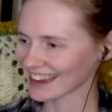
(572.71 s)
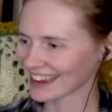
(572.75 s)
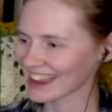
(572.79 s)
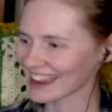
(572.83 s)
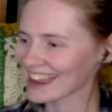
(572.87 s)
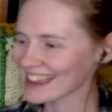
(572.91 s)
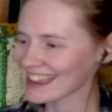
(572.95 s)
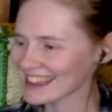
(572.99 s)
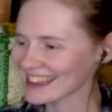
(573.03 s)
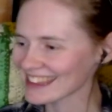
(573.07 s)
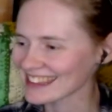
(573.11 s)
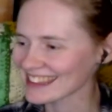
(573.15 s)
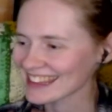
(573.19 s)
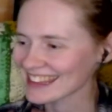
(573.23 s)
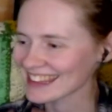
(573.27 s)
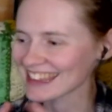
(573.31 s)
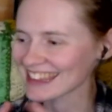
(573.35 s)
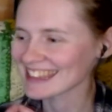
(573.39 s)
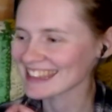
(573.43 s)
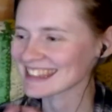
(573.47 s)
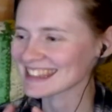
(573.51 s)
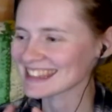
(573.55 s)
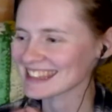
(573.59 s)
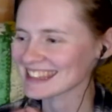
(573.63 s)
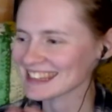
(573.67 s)
Is it
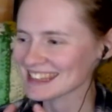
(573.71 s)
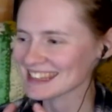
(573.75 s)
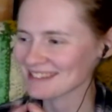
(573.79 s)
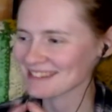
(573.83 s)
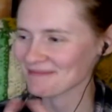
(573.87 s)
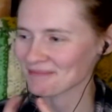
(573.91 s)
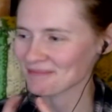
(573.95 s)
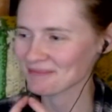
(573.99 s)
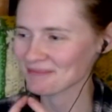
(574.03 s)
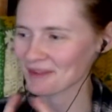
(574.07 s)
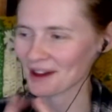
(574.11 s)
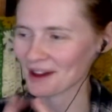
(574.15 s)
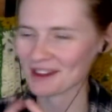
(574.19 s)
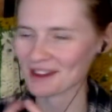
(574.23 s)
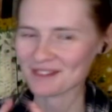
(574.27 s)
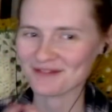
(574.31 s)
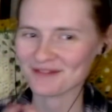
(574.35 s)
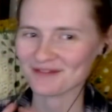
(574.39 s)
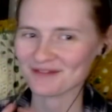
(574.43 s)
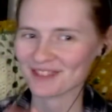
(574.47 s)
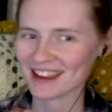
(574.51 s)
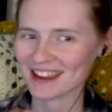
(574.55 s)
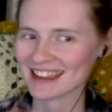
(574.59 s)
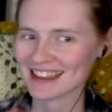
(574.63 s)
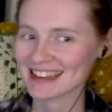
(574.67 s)
because your
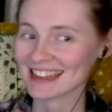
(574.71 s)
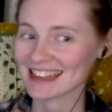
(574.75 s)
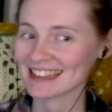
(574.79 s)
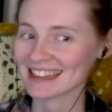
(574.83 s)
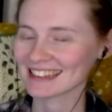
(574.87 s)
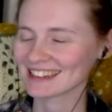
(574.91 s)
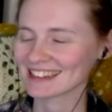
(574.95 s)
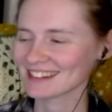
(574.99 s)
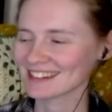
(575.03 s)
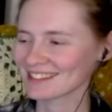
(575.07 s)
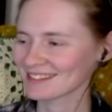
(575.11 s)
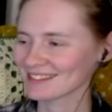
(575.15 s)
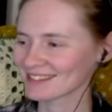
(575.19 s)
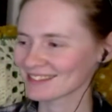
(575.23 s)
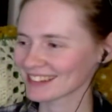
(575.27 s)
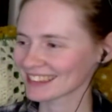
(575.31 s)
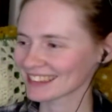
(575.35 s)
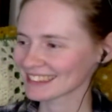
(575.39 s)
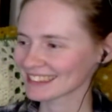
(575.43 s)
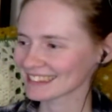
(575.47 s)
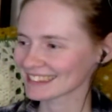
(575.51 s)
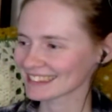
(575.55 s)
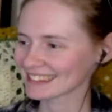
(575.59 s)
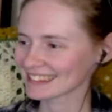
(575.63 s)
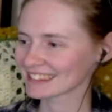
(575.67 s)
boyfriend had a new
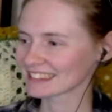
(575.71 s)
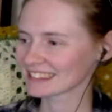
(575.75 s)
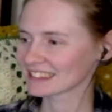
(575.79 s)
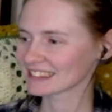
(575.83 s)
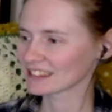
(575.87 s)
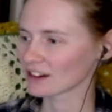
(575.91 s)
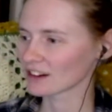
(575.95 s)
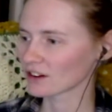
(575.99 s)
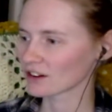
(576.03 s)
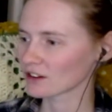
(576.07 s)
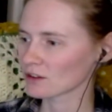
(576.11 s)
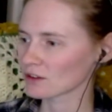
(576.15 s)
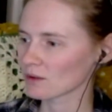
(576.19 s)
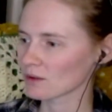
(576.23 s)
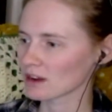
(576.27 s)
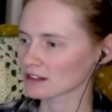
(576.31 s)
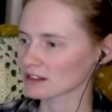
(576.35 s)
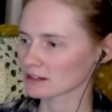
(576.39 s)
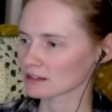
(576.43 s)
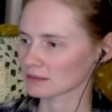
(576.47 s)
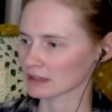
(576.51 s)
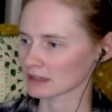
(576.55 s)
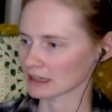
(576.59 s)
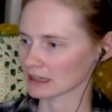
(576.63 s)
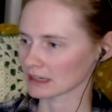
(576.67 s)
one? or you want
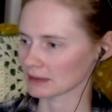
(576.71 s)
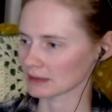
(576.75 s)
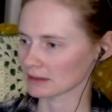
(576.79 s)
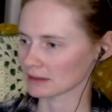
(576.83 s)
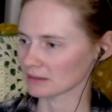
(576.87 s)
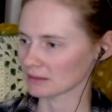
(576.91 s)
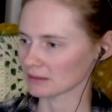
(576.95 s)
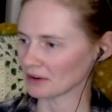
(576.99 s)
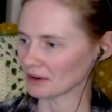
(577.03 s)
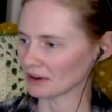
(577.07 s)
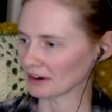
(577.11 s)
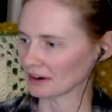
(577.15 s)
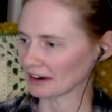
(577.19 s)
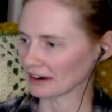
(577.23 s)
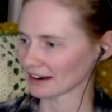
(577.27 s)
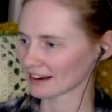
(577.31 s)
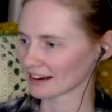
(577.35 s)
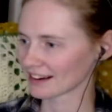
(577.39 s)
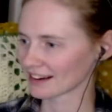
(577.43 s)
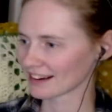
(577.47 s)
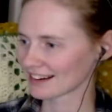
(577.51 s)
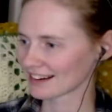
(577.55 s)
something a bit more